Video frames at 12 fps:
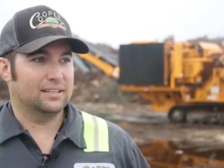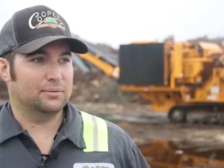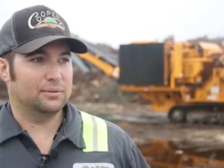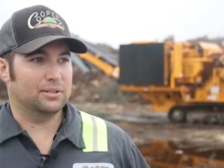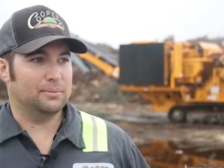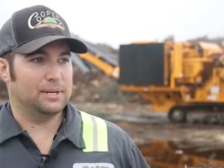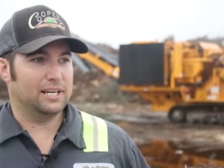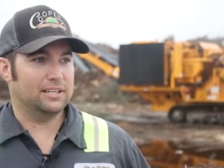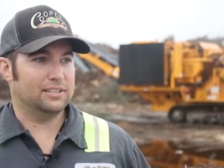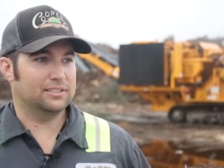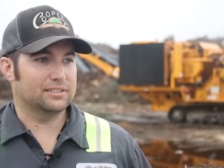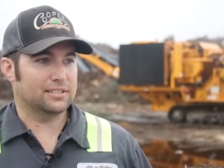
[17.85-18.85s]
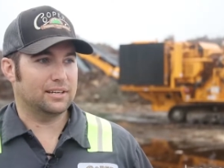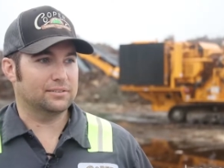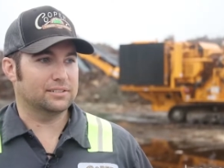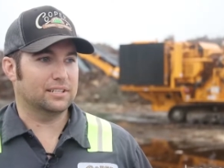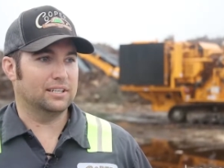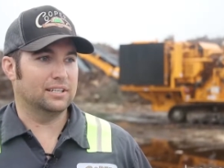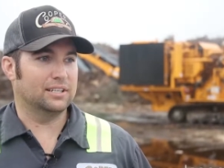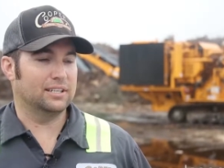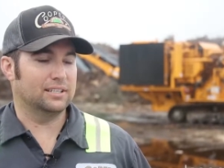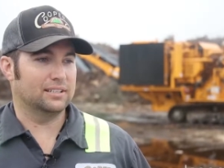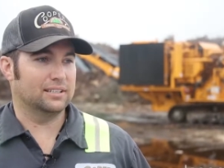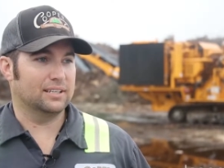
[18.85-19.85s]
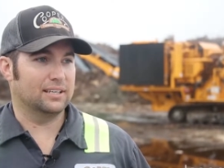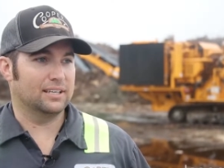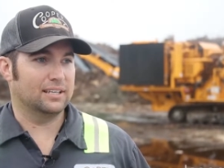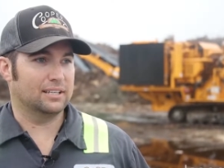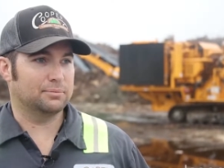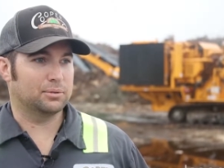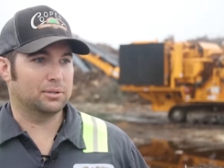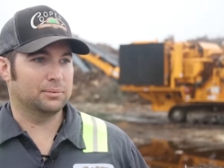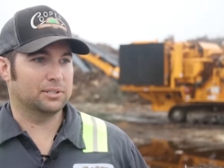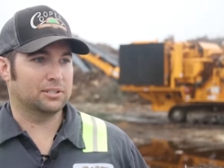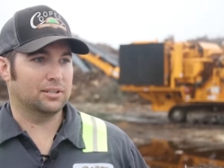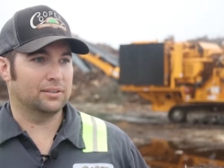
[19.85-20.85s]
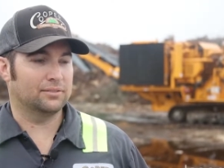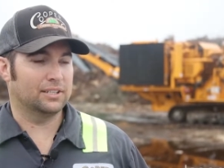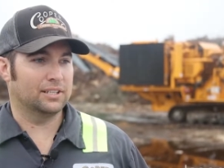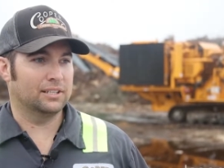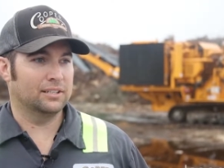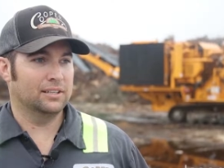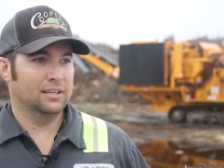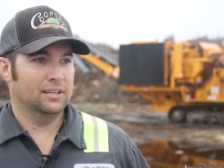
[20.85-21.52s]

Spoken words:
I wanted to be out here since I was a kid, and that's pretty much all I've done.